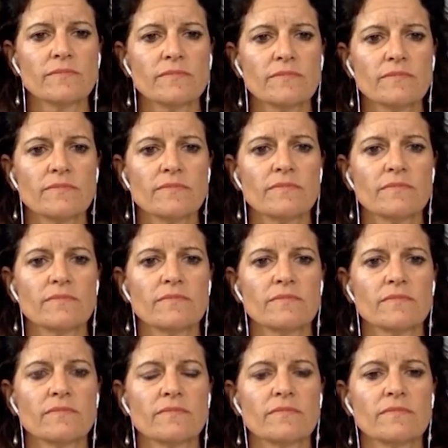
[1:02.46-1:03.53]

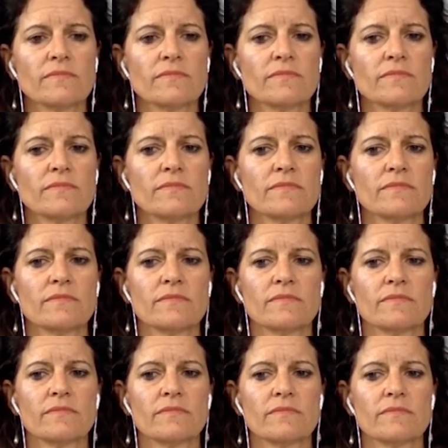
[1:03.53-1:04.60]

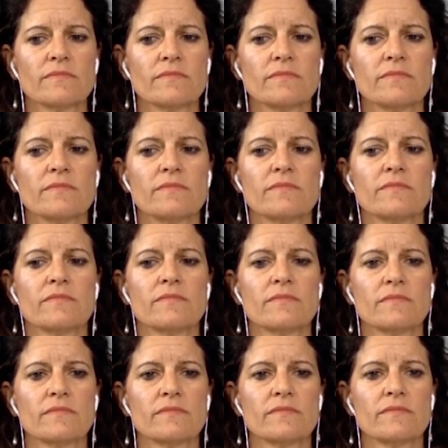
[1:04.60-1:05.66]

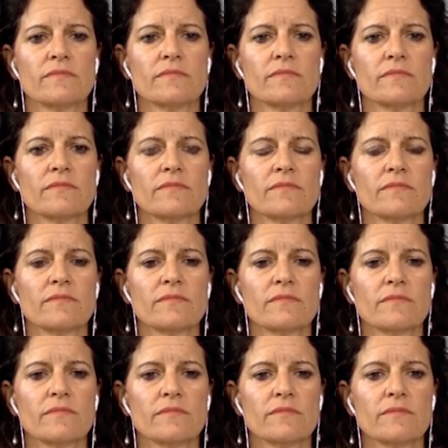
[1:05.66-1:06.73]

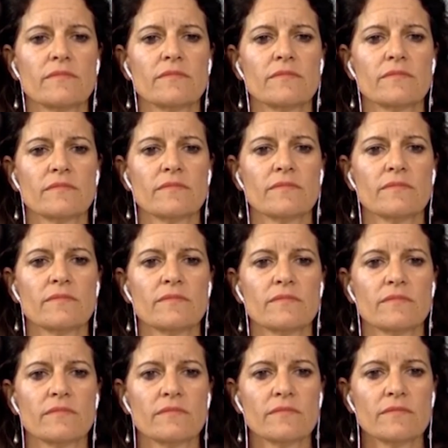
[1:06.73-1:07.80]

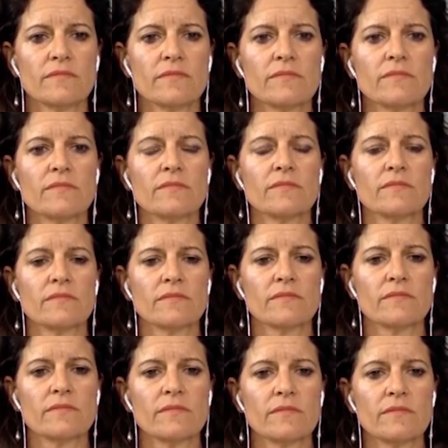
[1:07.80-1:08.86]

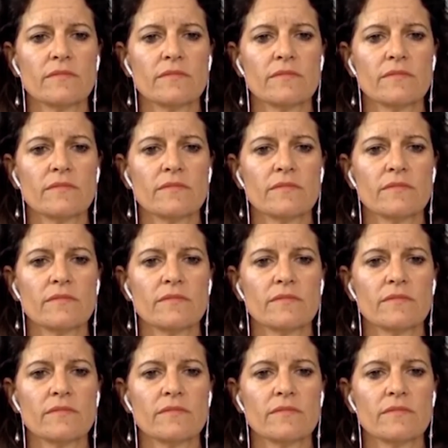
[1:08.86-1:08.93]
(silent)